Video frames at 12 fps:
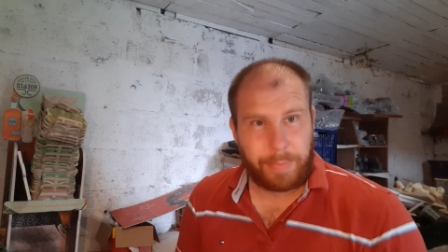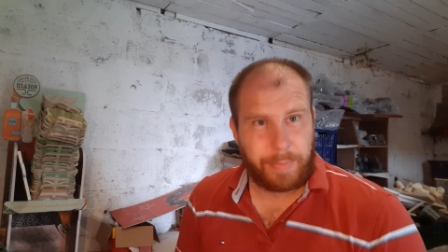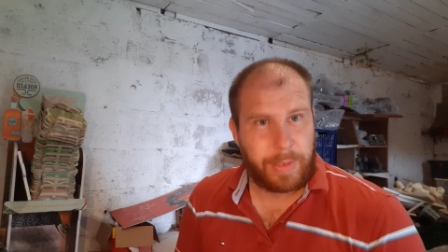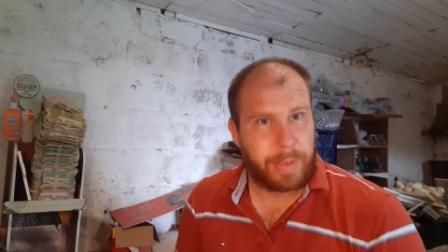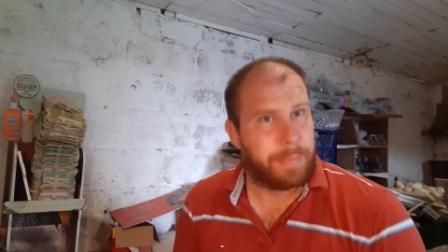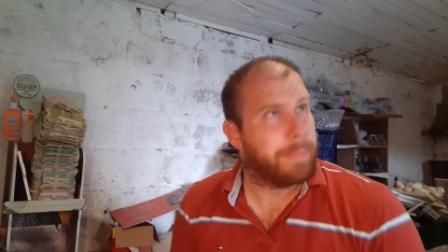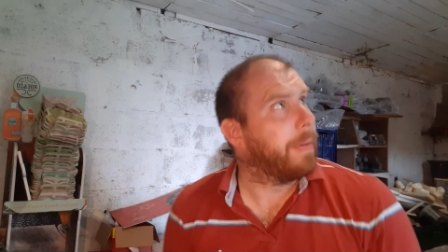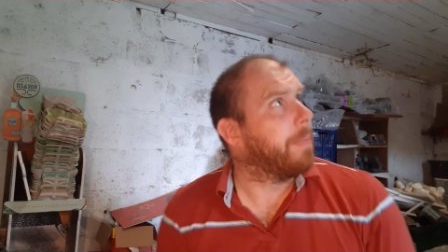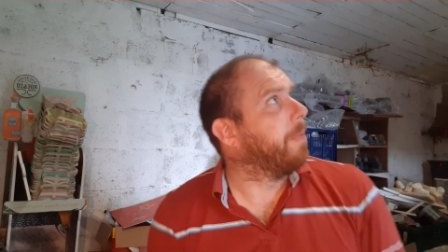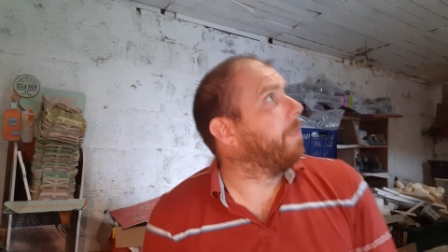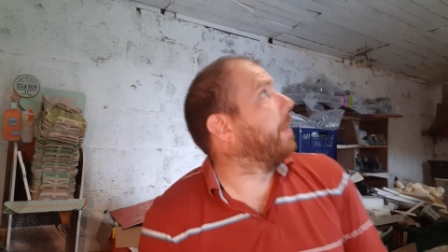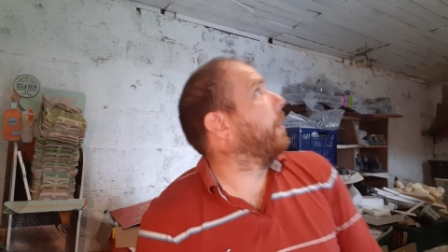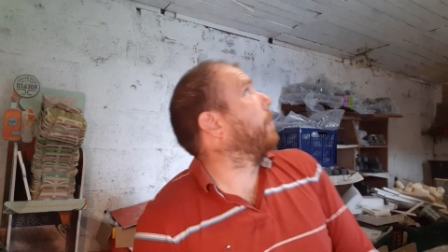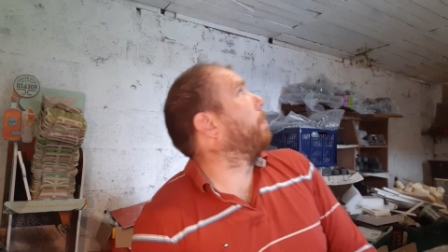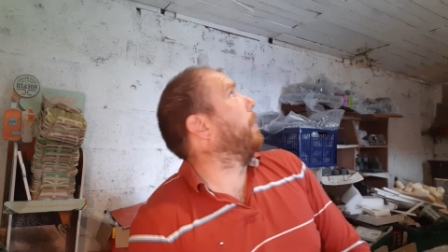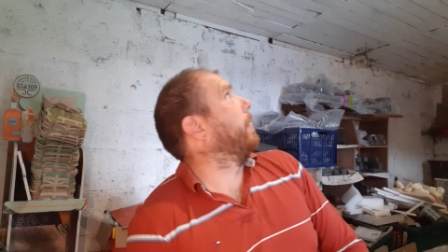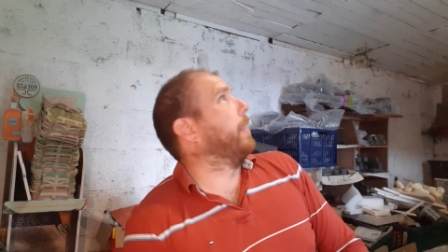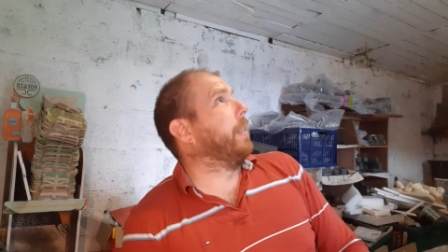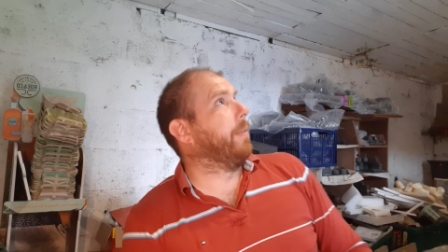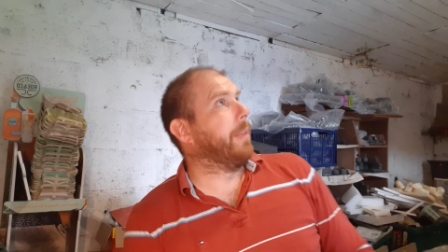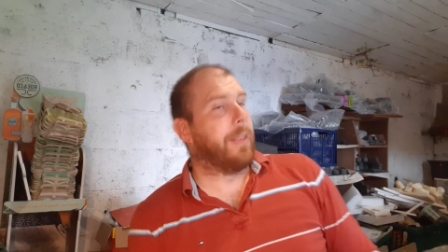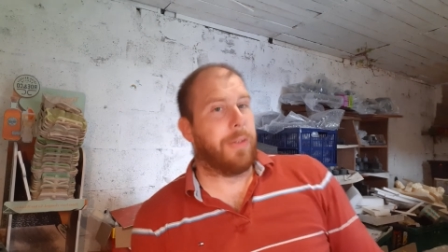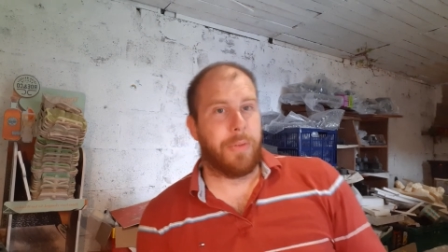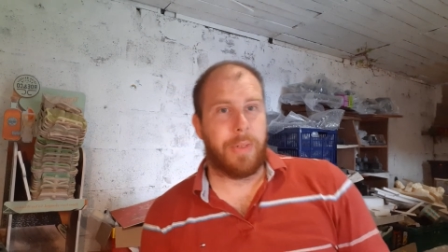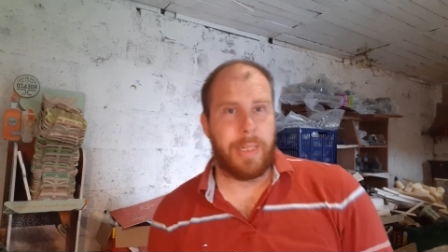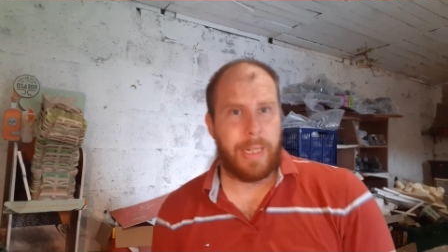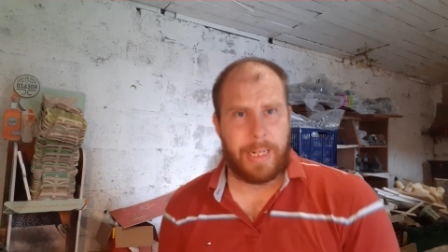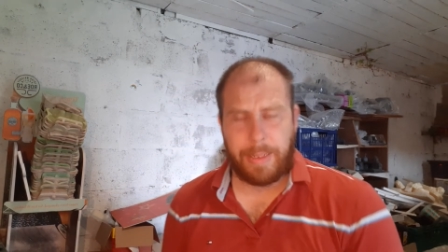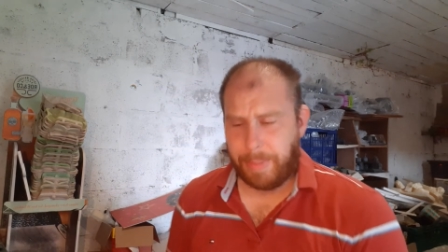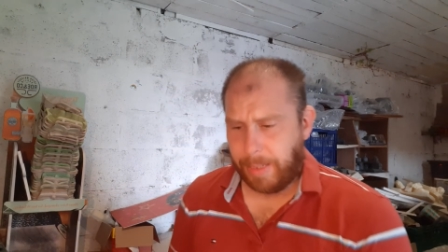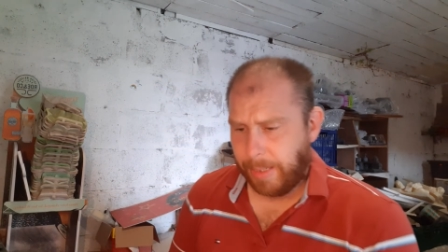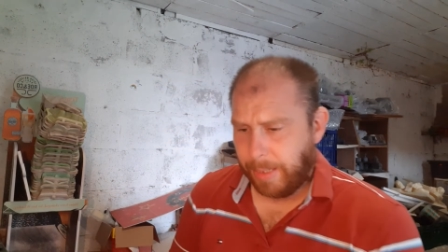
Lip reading: it's a bumblefly that's buzzed in there. It's annoying the hell out of me.